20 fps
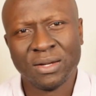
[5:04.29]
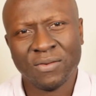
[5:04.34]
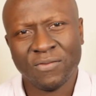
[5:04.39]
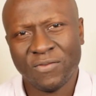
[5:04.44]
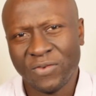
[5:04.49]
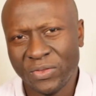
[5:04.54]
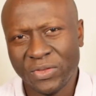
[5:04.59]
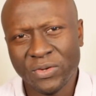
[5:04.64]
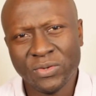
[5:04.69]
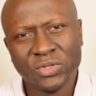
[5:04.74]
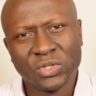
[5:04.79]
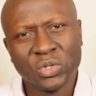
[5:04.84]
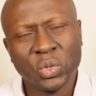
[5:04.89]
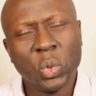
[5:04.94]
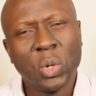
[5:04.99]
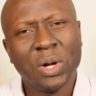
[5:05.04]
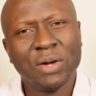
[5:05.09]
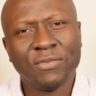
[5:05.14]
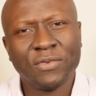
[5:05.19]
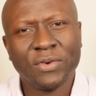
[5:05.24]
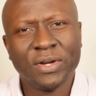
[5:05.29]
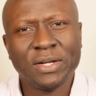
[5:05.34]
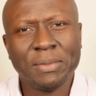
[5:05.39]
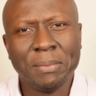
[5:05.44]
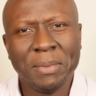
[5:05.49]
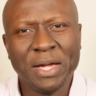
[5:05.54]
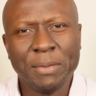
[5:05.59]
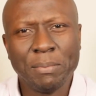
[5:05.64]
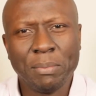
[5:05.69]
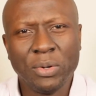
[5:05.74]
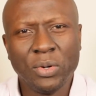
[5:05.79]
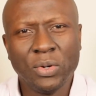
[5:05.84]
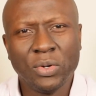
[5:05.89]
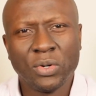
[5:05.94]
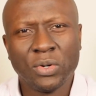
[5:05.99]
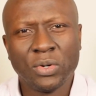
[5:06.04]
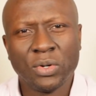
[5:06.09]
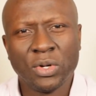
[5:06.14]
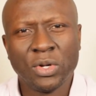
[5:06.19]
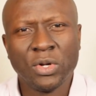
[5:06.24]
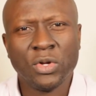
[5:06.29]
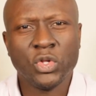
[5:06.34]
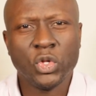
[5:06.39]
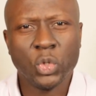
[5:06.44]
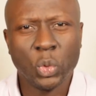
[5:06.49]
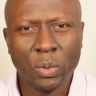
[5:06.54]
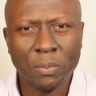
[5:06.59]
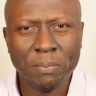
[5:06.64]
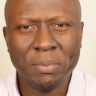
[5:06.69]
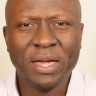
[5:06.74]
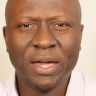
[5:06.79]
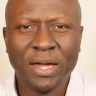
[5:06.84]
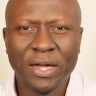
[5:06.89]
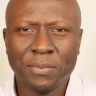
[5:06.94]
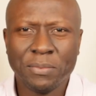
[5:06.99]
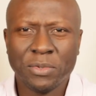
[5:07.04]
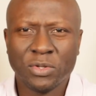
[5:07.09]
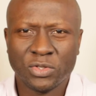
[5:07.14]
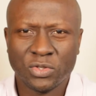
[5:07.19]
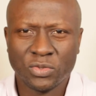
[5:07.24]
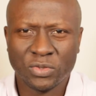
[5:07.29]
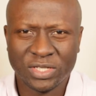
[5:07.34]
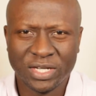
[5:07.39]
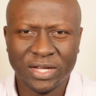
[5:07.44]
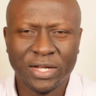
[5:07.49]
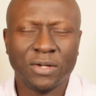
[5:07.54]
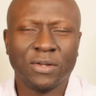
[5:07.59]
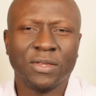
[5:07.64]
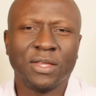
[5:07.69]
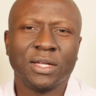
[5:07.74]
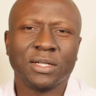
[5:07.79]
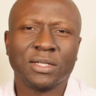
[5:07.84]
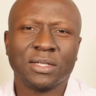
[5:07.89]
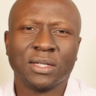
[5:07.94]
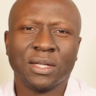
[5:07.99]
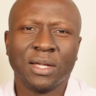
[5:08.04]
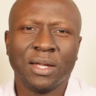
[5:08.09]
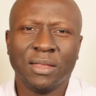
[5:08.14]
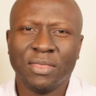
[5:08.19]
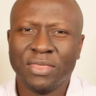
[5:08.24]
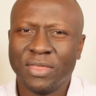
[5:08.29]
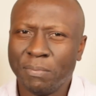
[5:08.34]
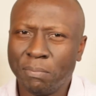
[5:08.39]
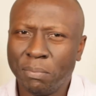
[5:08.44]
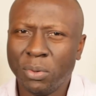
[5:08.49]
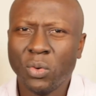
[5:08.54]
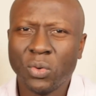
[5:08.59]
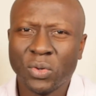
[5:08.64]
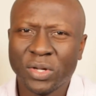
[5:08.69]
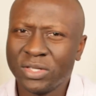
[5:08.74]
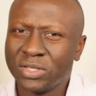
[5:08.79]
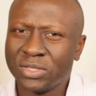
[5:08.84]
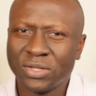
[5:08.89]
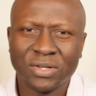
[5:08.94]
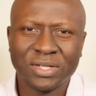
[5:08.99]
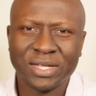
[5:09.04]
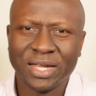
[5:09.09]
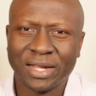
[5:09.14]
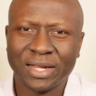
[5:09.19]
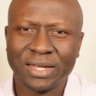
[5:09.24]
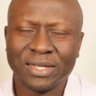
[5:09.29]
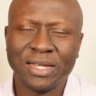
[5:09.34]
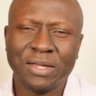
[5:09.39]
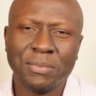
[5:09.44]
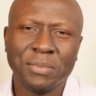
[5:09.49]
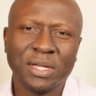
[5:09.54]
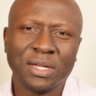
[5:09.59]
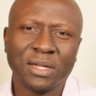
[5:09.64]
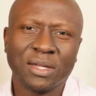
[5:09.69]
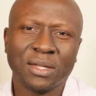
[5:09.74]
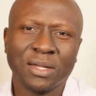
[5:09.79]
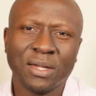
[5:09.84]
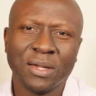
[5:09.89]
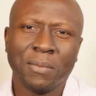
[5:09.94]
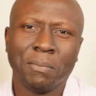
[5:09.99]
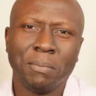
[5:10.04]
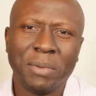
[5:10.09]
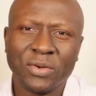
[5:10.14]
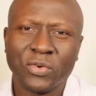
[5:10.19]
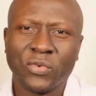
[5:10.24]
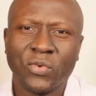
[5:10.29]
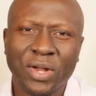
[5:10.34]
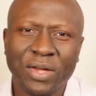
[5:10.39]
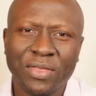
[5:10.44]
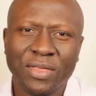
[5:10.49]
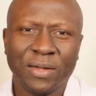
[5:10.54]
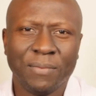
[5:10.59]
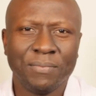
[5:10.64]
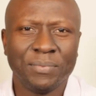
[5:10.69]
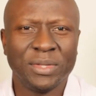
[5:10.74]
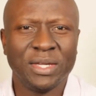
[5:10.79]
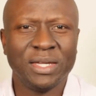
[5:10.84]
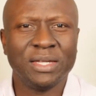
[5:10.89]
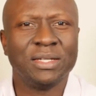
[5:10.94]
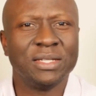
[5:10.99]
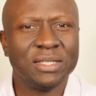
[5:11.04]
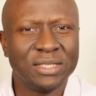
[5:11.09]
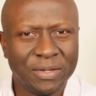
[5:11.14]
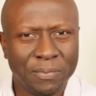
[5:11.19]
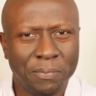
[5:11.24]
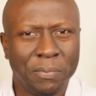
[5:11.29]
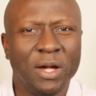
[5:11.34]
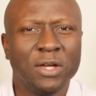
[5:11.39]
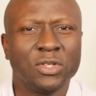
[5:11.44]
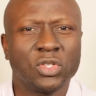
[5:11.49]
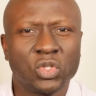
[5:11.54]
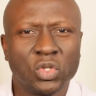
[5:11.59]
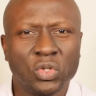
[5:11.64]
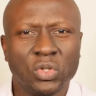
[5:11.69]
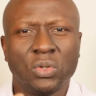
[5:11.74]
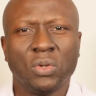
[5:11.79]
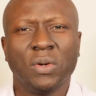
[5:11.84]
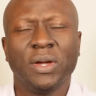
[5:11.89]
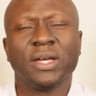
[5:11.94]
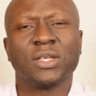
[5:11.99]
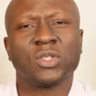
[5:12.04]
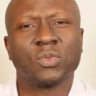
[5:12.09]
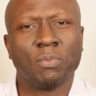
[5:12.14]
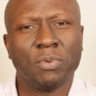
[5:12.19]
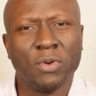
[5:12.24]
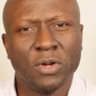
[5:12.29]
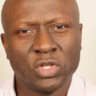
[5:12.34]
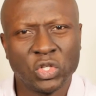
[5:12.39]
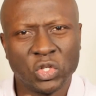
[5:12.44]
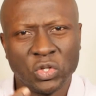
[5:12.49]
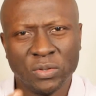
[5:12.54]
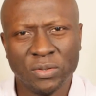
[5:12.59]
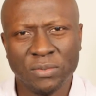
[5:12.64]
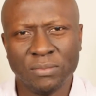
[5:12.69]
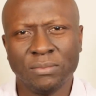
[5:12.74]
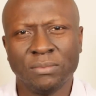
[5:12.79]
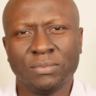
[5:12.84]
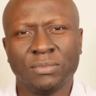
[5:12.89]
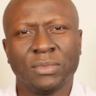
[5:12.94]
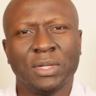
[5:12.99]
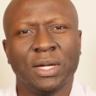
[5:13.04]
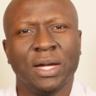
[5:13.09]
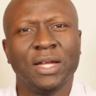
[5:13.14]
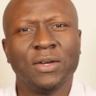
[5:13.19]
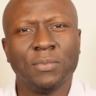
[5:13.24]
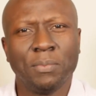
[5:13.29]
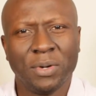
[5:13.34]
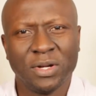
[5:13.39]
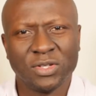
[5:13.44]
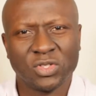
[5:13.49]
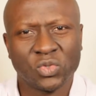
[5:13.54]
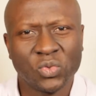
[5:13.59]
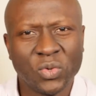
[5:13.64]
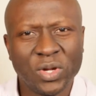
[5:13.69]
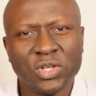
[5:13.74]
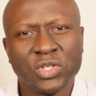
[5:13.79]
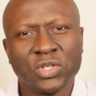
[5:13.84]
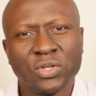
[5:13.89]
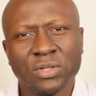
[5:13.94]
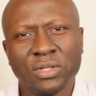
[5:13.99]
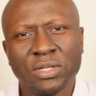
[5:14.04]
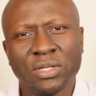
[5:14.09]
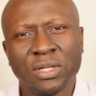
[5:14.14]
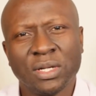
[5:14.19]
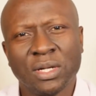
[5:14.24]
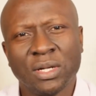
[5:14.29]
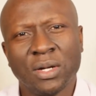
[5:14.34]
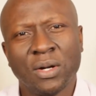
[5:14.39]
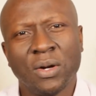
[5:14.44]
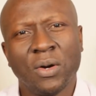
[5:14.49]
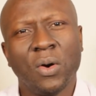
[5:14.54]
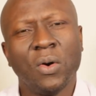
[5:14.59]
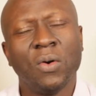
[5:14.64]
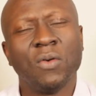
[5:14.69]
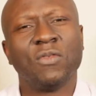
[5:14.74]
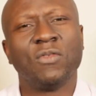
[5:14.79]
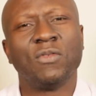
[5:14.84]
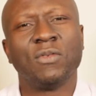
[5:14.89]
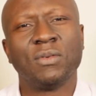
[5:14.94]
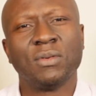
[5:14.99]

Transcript: For those who have read my book, you will be able to tell that the book is not academic, but rather it is a personal expression and persuasion of